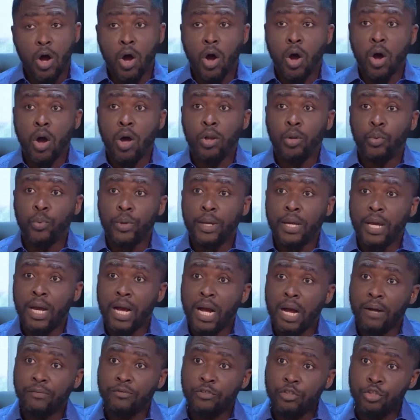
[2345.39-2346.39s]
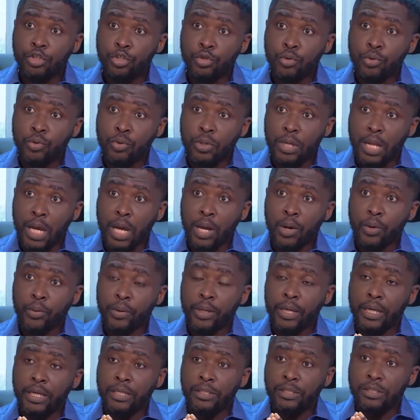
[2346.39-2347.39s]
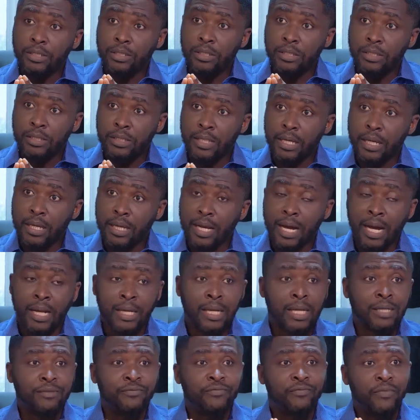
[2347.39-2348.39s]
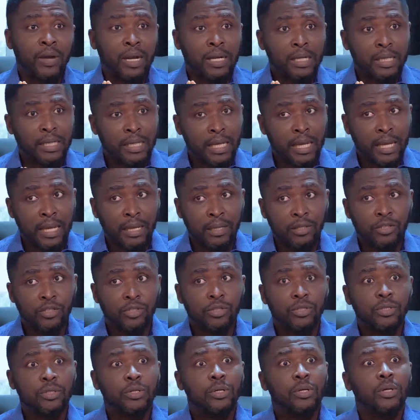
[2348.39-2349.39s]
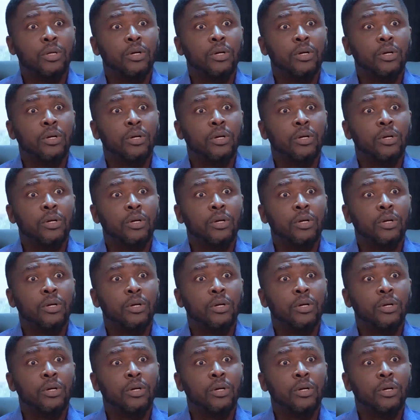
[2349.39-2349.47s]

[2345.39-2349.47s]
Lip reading: All we have to do now is to take an advantage